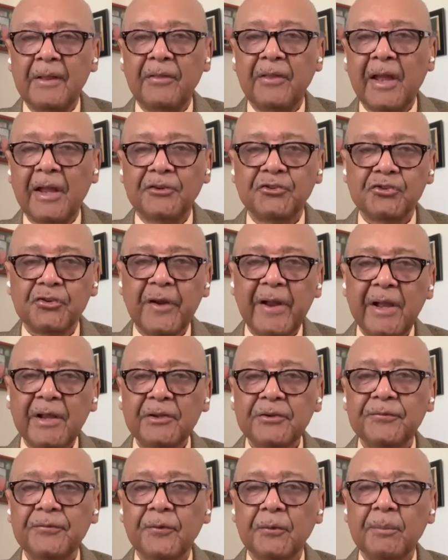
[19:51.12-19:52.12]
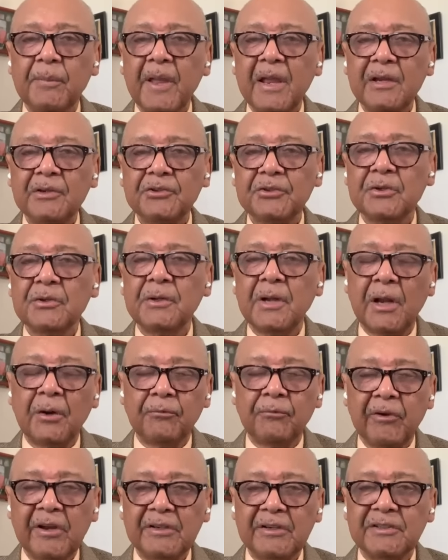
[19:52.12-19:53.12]
that transformation
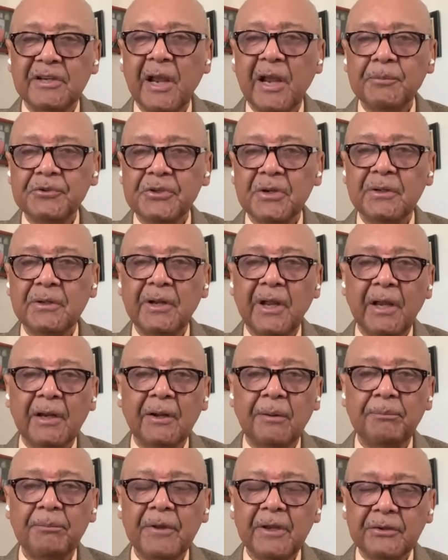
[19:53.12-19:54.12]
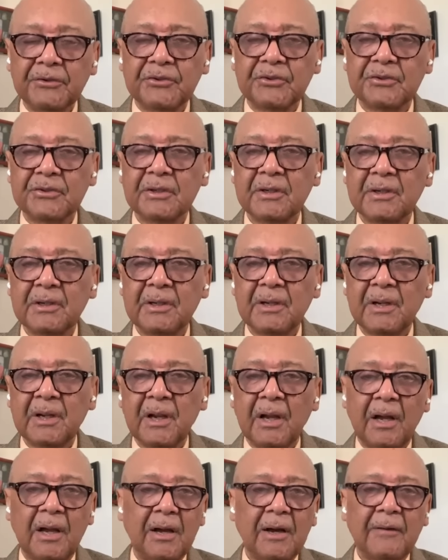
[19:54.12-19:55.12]
and redemption in the midst
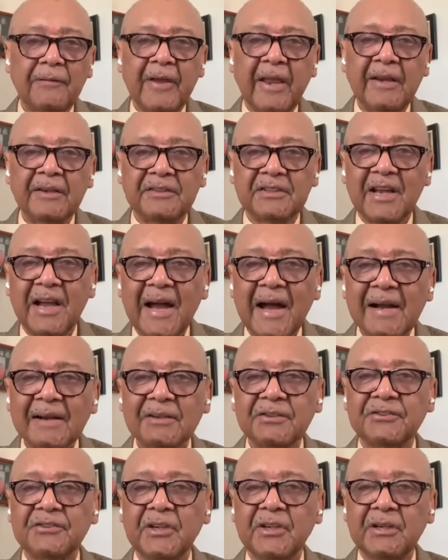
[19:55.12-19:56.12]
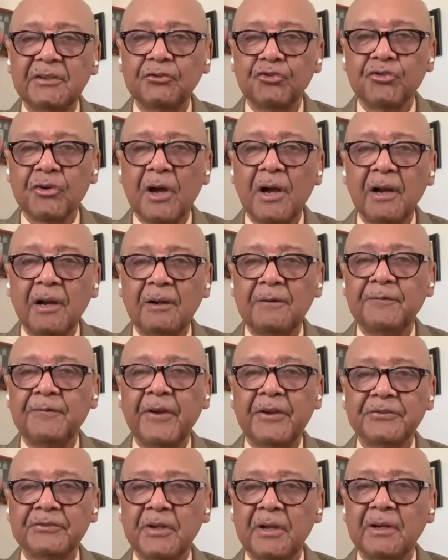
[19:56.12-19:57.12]
of a toxic,
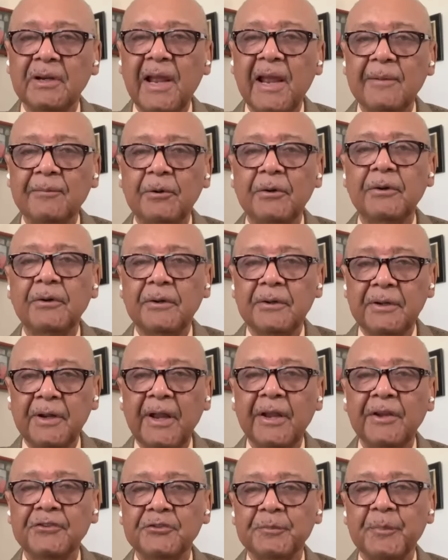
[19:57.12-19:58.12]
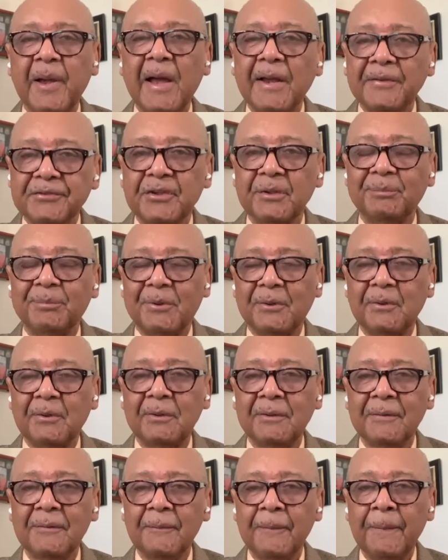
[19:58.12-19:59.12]
drug-infested neighborhood is
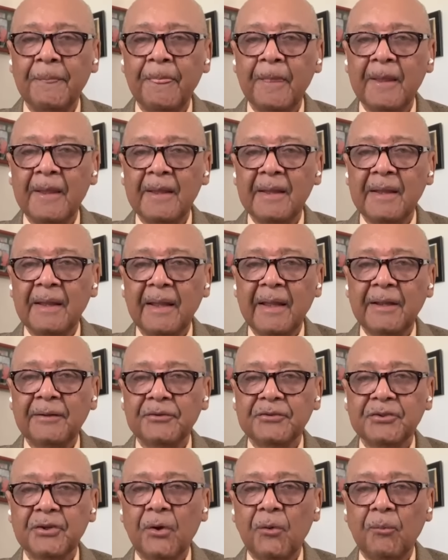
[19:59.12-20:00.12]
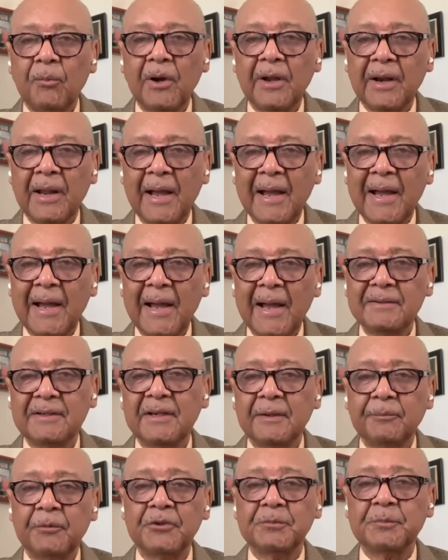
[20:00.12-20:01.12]
possible. And so what I
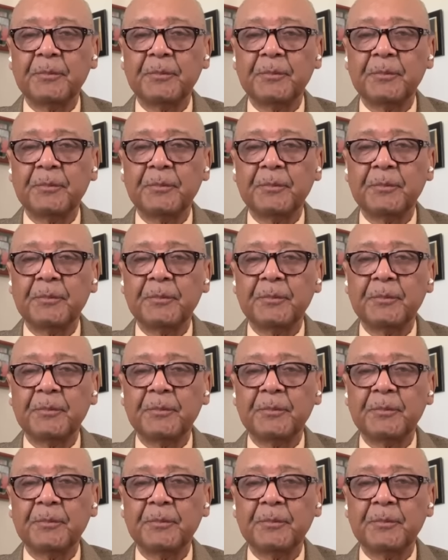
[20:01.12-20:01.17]
did